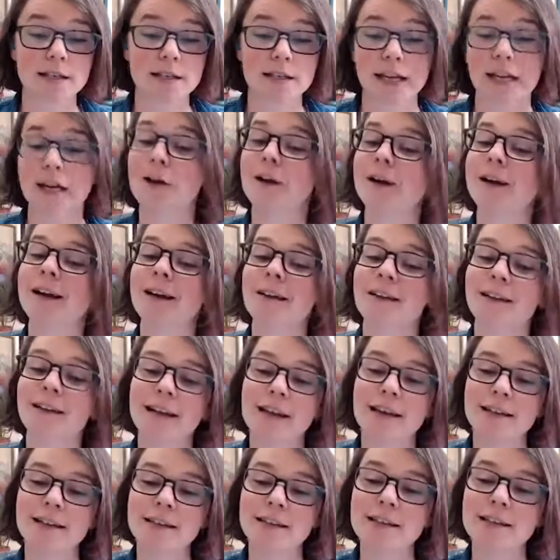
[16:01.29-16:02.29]
area
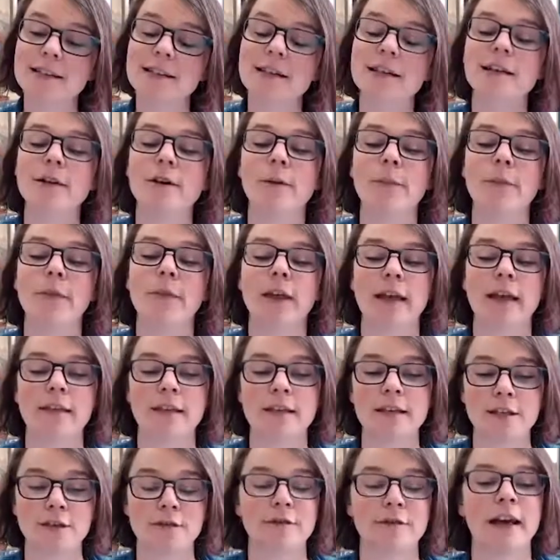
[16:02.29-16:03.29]
is and
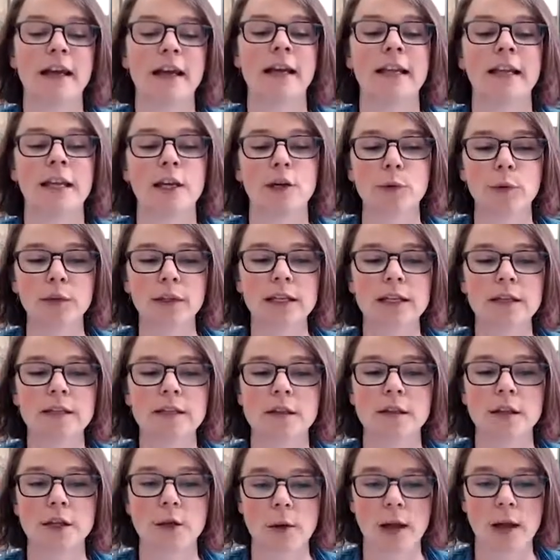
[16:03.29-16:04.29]
then divide it equally so
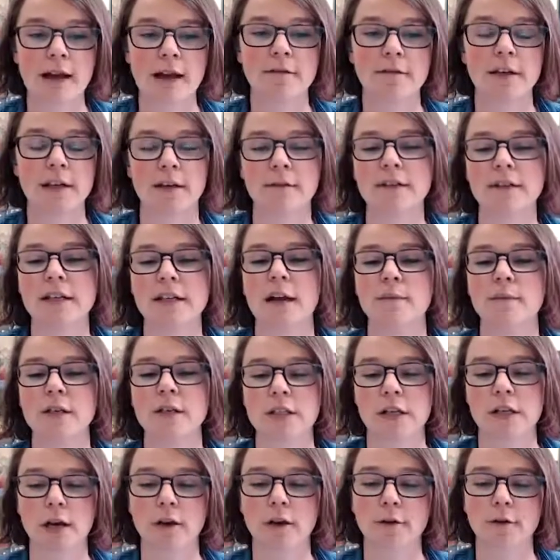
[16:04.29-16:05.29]
that you have enough time to
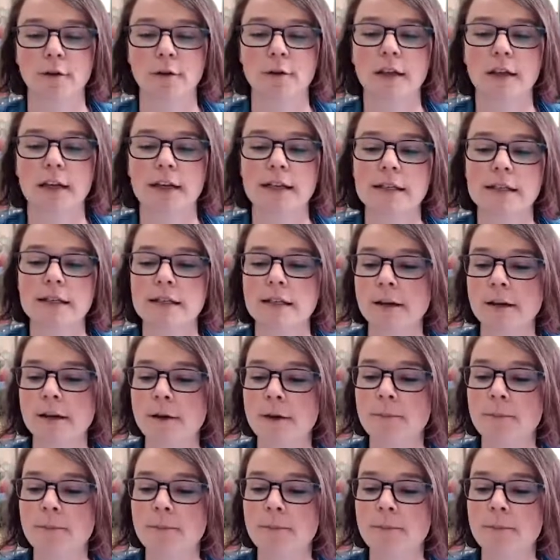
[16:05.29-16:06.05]
talk through things.